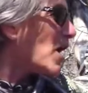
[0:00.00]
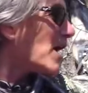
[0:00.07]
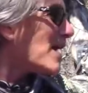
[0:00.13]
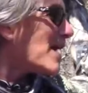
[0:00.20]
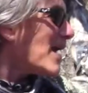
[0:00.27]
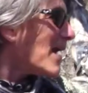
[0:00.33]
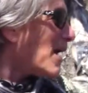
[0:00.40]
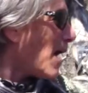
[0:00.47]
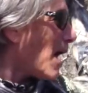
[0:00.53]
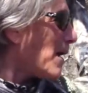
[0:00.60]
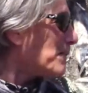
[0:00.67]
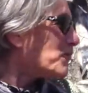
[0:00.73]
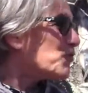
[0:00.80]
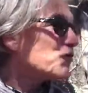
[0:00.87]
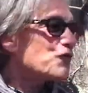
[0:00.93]

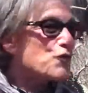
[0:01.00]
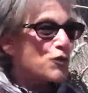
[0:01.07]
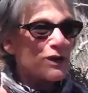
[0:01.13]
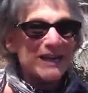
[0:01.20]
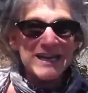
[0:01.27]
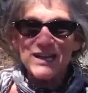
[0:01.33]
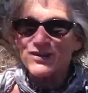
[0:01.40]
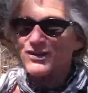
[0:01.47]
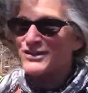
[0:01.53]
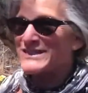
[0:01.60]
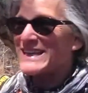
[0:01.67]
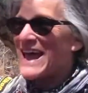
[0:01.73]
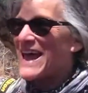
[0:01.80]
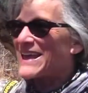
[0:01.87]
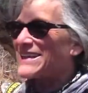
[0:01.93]
for 40 years,
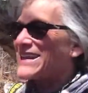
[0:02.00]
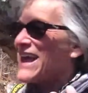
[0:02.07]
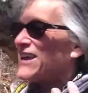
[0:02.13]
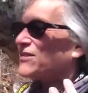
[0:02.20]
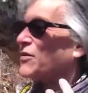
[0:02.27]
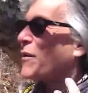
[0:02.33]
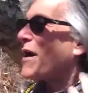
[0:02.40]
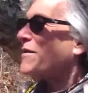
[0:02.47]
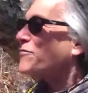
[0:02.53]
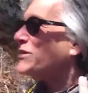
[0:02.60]
and so I